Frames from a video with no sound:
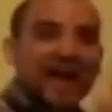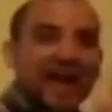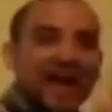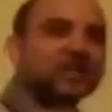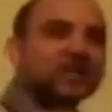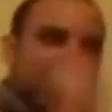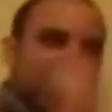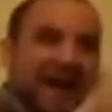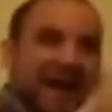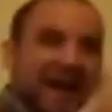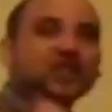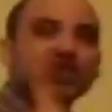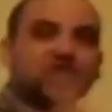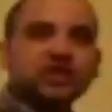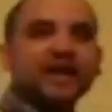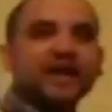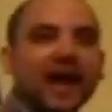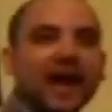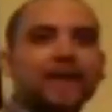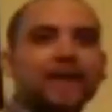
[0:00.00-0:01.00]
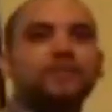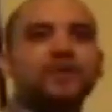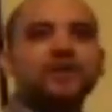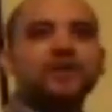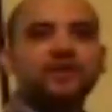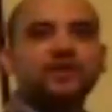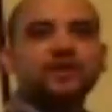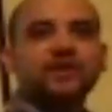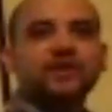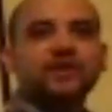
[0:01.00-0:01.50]
act, actually happened.
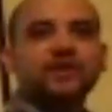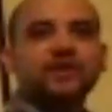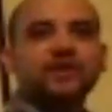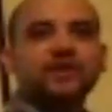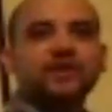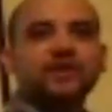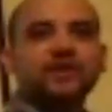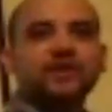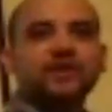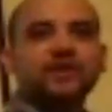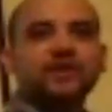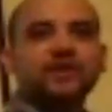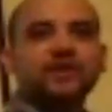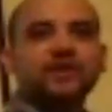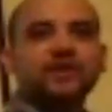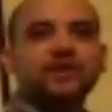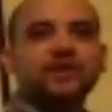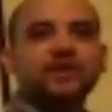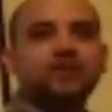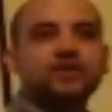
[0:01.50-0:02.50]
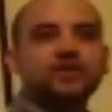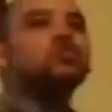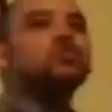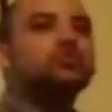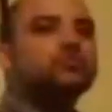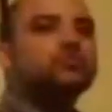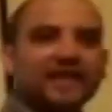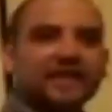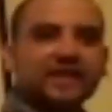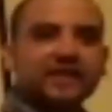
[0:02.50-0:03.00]
You know, doesn't mean you can go
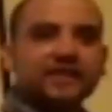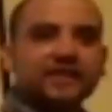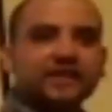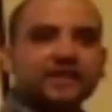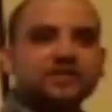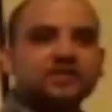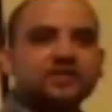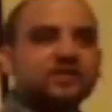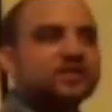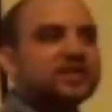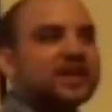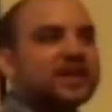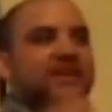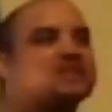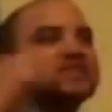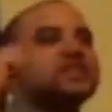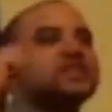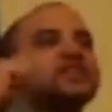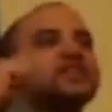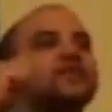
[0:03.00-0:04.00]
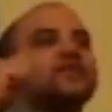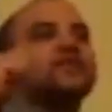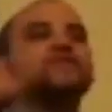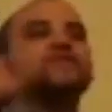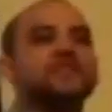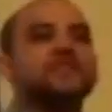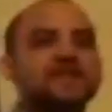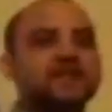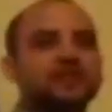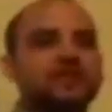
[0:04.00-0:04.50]
do bad things. It's not a ticket of
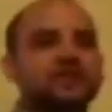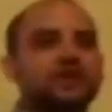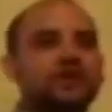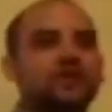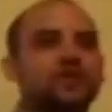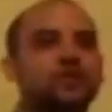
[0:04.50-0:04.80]
sin. You